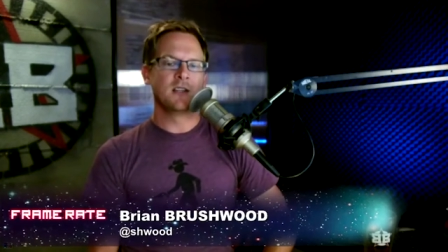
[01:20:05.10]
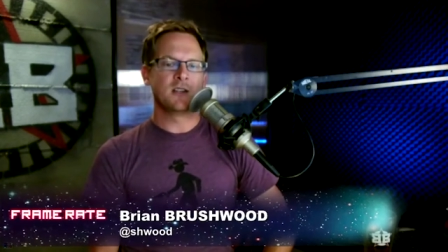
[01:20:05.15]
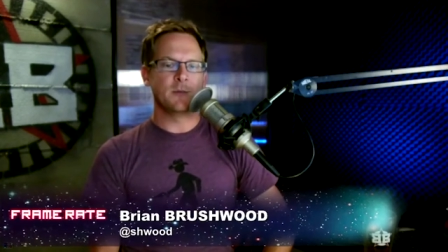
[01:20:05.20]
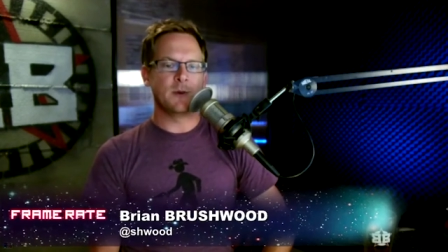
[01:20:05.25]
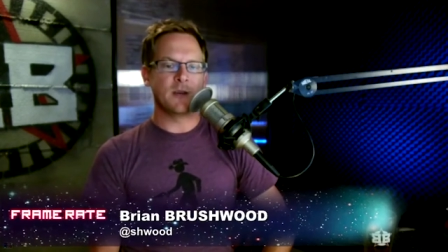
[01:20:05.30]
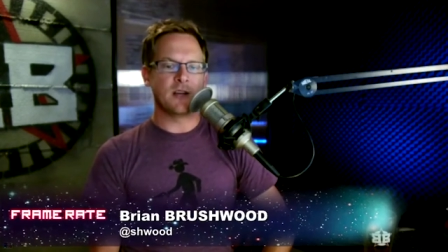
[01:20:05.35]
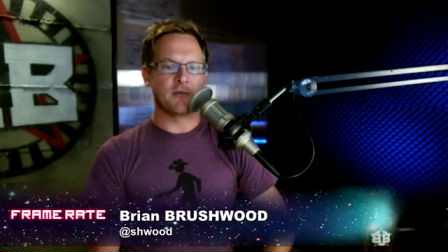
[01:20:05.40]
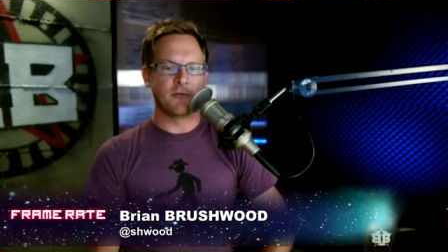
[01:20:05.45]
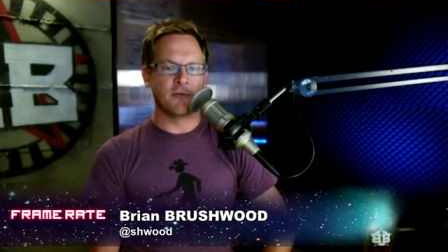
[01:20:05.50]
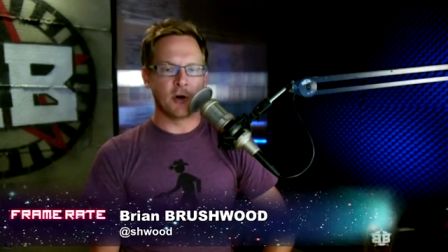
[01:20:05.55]
to
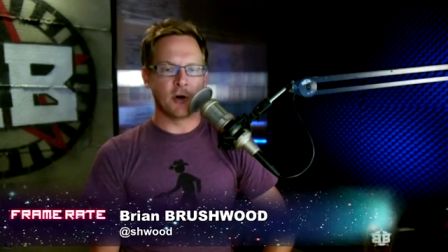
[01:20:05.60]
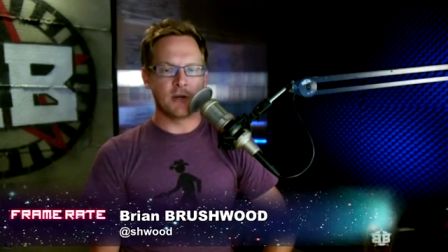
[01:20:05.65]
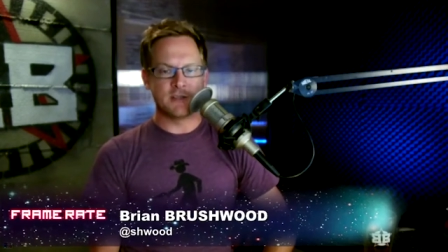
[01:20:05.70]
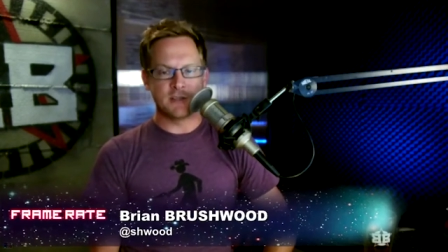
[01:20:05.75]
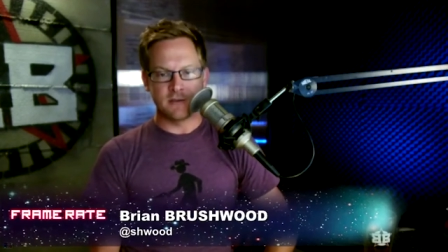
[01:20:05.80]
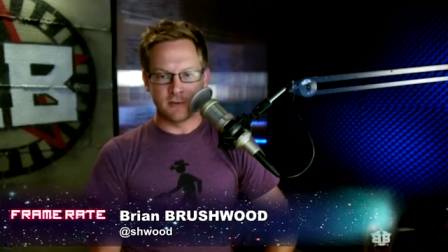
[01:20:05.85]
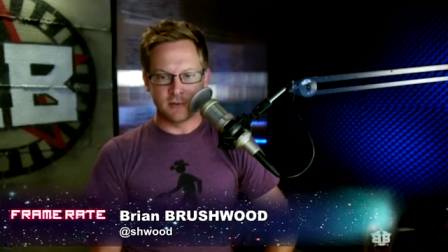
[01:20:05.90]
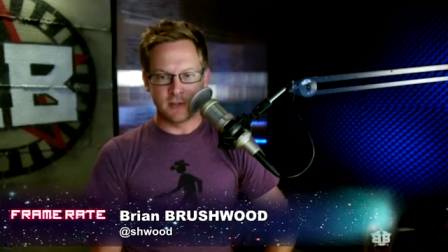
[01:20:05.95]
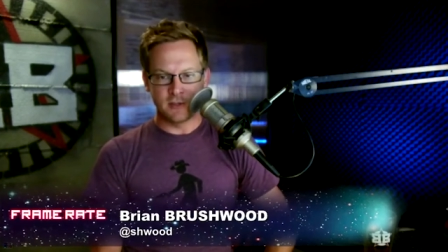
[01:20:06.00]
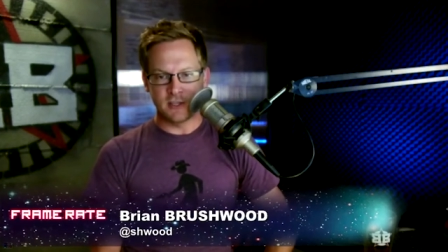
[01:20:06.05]
be converted
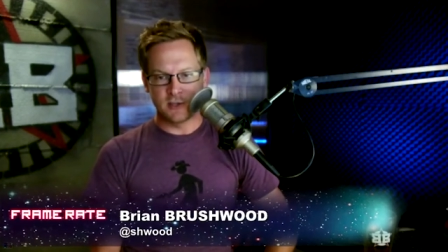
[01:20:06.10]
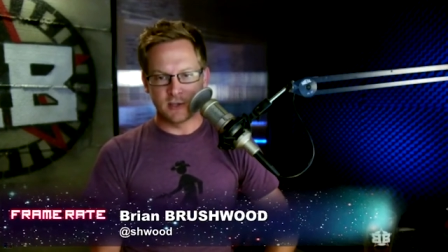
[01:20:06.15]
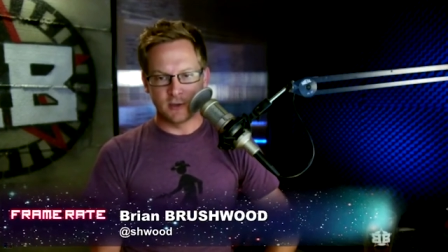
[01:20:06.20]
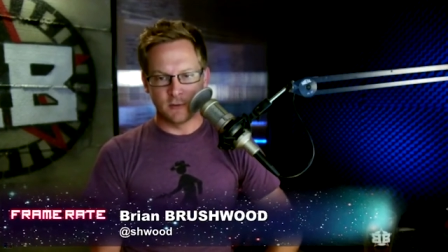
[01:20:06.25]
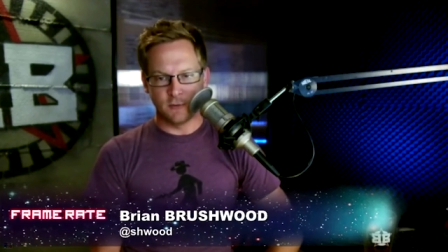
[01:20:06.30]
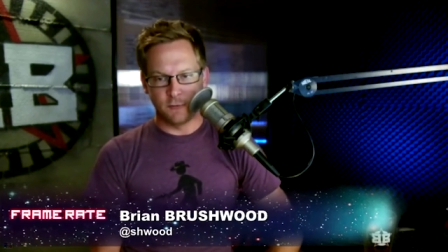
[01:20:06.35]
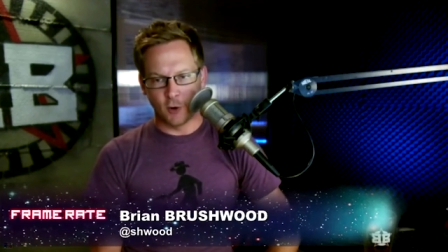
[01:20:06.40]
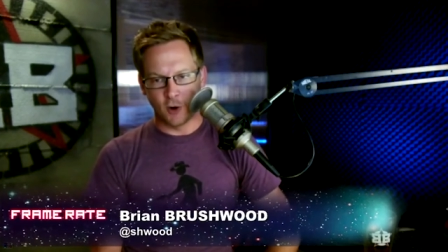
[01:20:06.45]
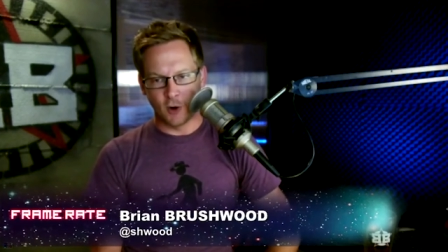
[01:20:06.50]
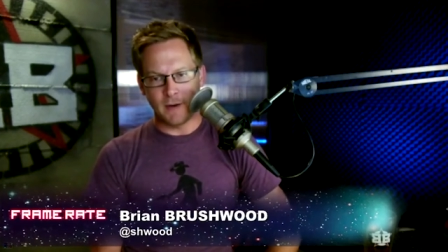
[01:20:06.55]
to their digital
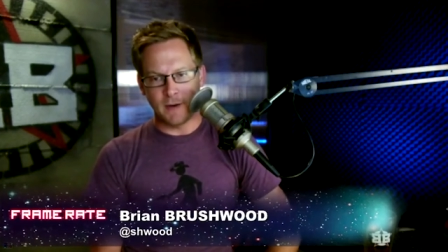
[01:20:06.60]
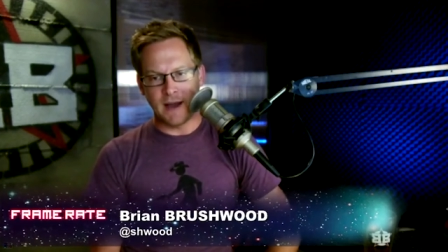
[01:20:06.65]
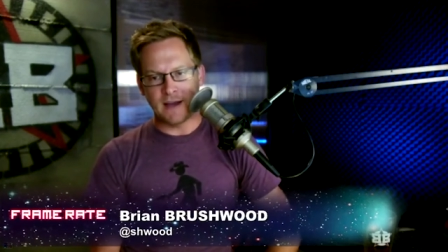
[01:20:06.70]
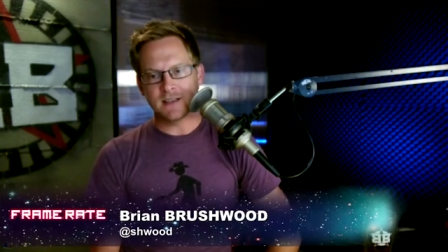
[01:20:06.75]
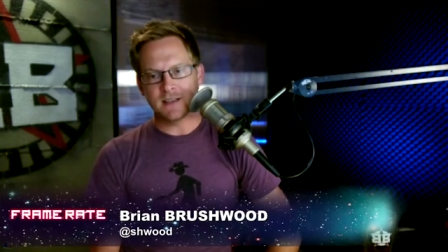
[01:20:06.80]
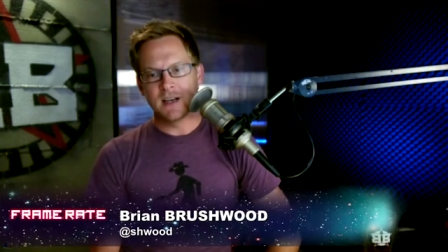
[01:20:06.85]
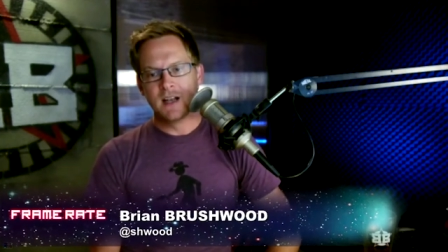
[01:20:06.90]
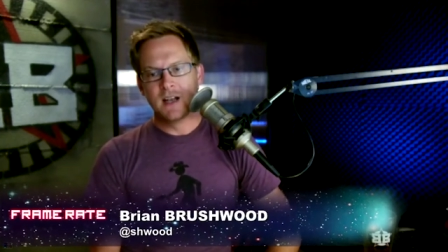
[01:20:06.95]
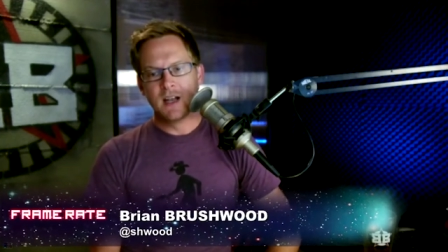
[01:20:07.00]
format